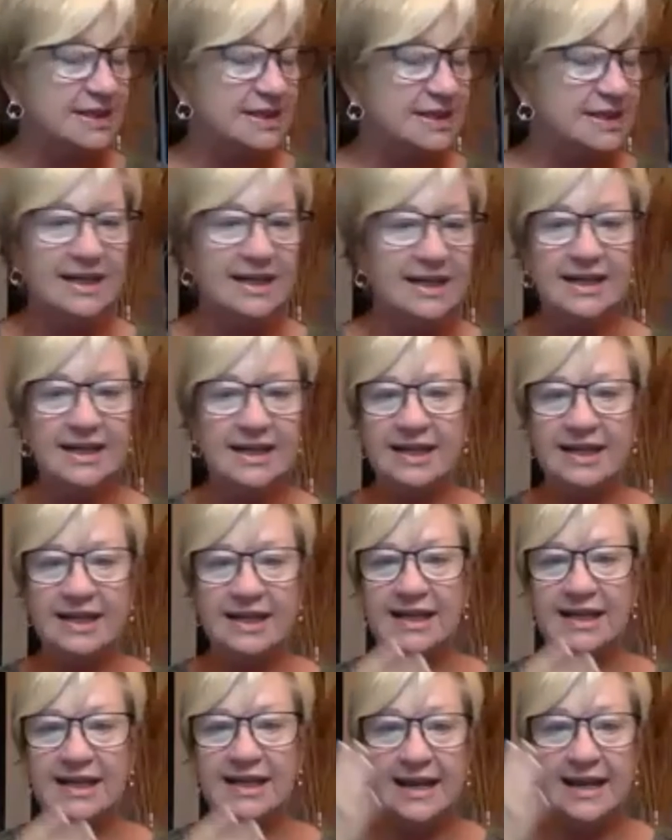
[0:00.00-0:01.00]
It's also
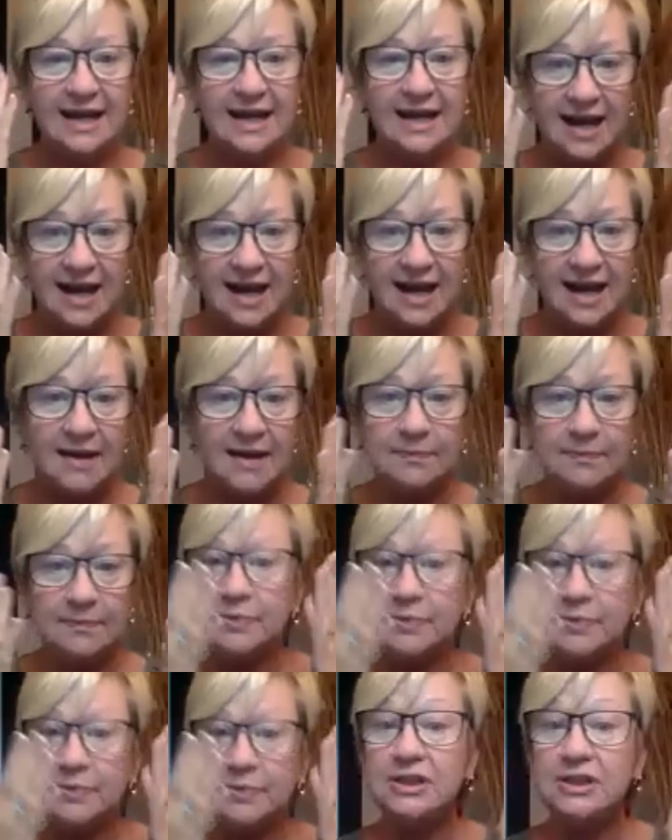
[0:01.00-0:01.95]
got sunscreen in it.